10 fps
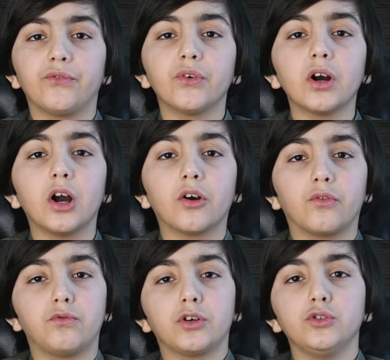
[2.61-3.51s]

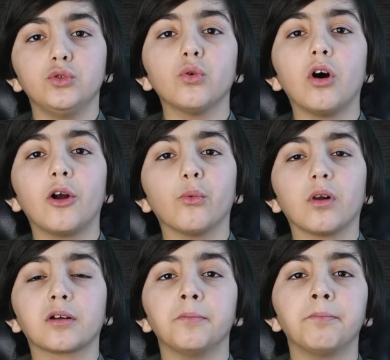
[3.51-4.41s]
wherever you are, and
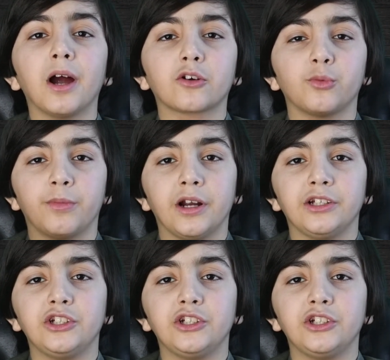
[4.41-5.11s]
welcome back to my